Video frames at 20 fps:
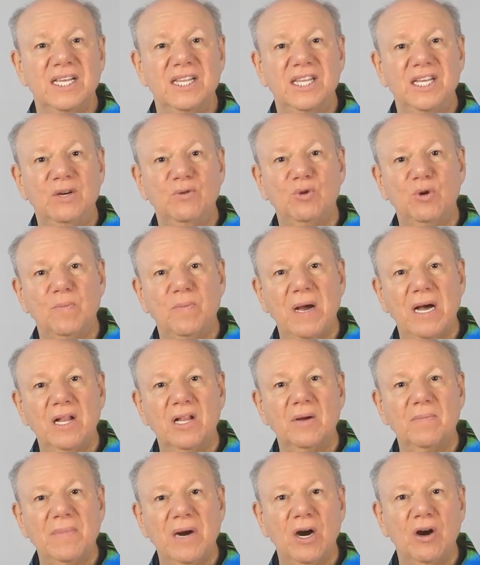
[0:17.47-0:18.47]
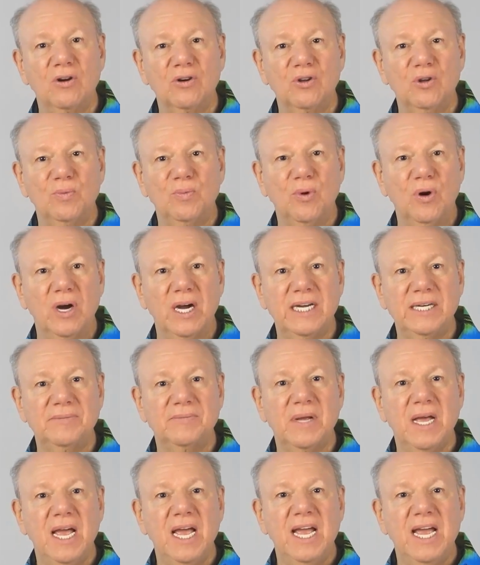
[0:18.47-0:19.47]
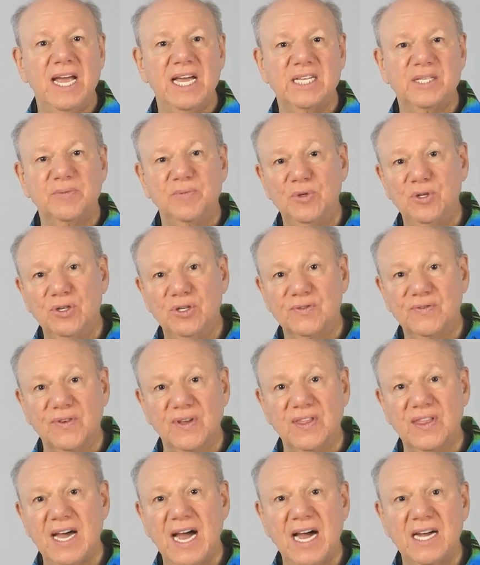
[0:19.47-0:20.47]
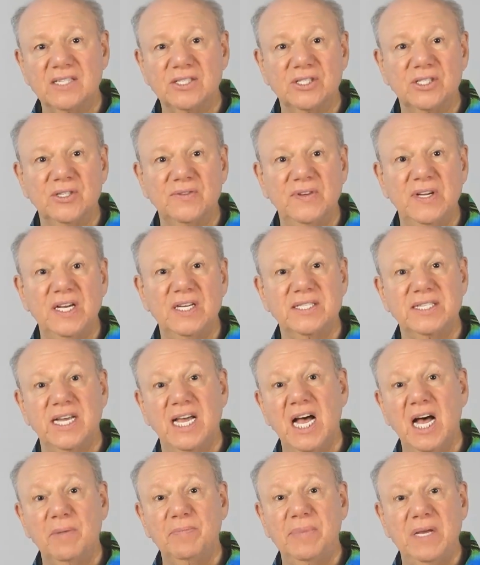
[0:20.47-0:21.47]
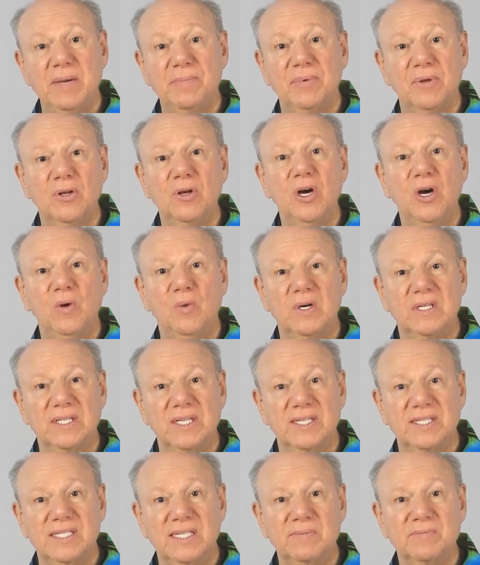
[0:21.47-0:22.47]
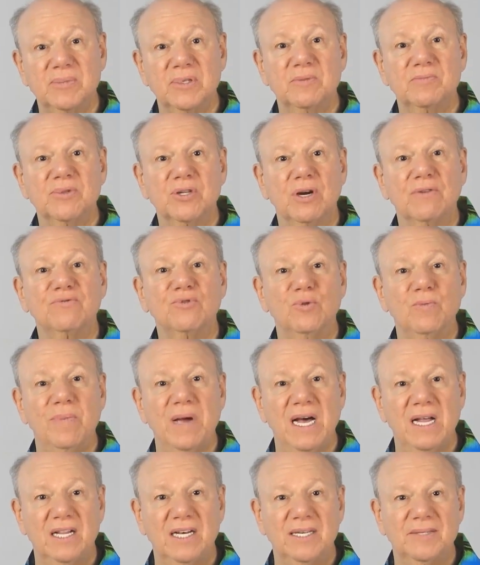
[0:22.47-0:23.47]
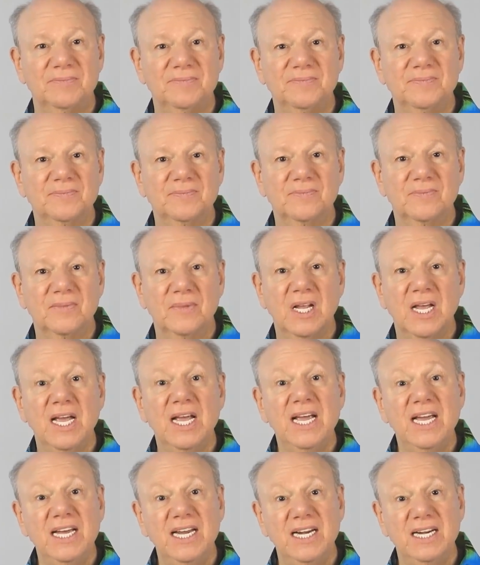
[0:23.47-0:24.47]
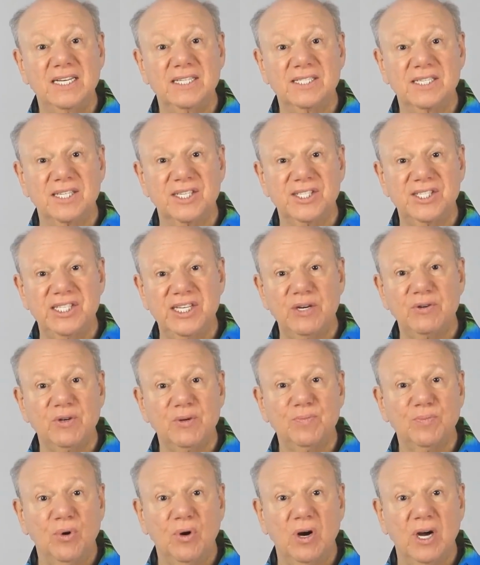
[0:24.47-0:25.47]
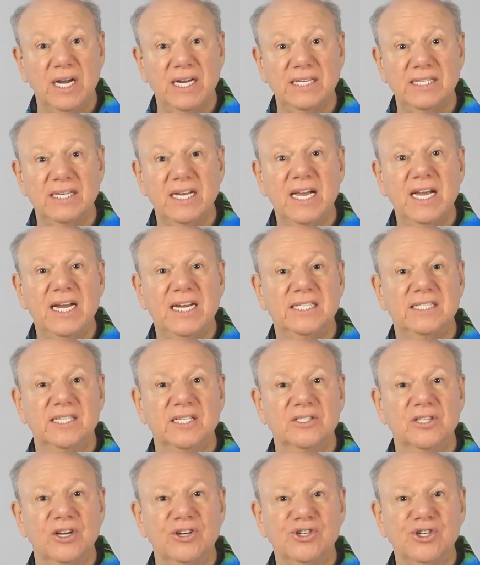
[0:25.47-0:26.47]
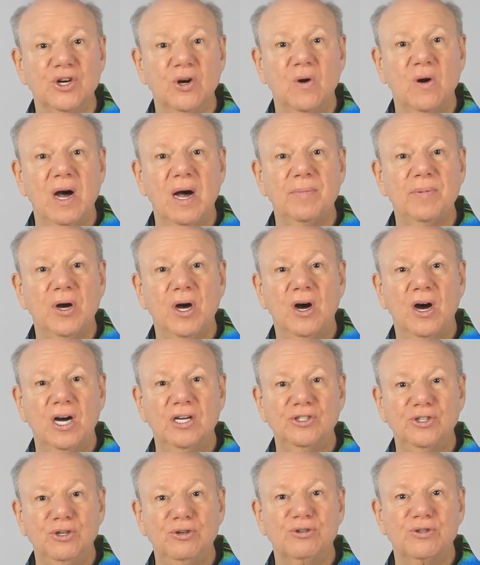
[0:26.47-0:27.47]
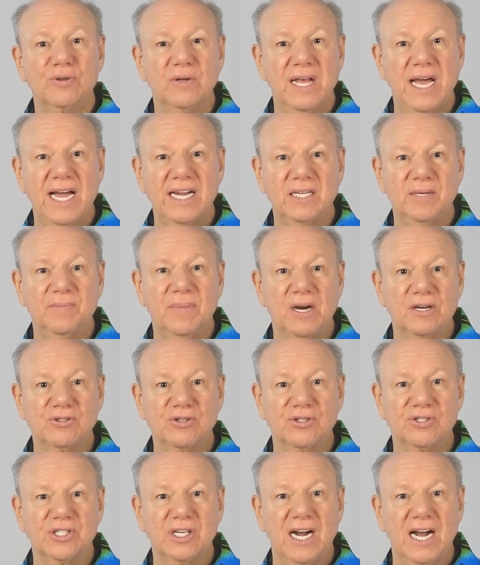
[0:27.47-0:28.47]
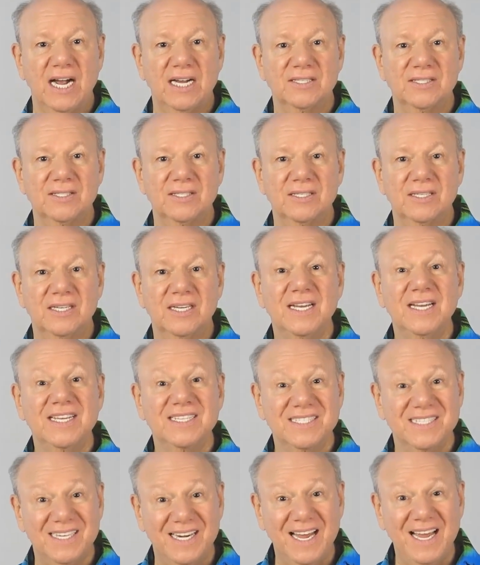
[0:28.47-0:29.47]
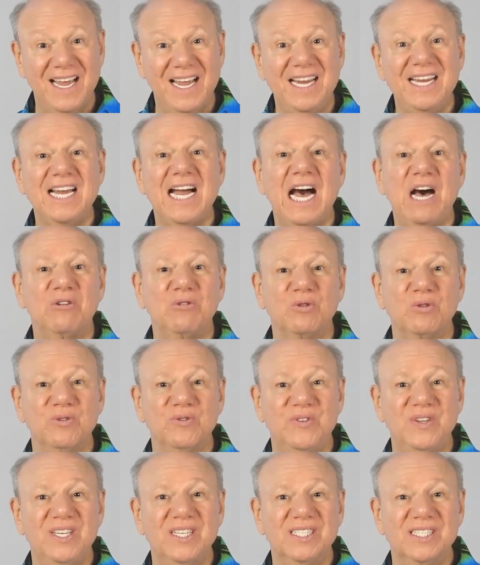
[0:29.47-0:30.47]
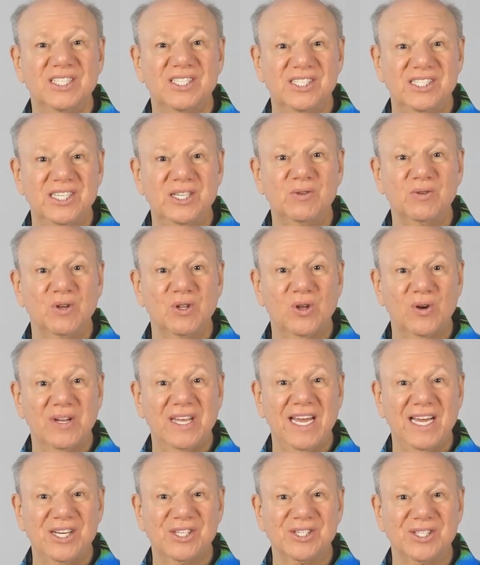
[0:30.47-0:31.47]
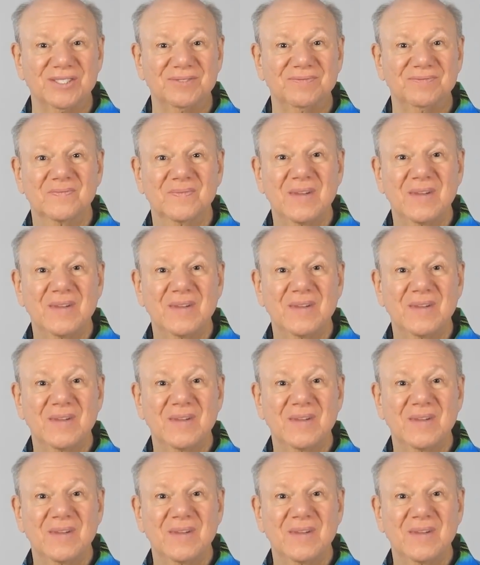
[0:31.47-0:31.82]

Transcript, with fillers: The rubella miracle point has been used for thousands of years to help people with the symptoms of rubella. It is a secret point and does not show up on usual acupuncture charts. Today, I will reveal its secret location.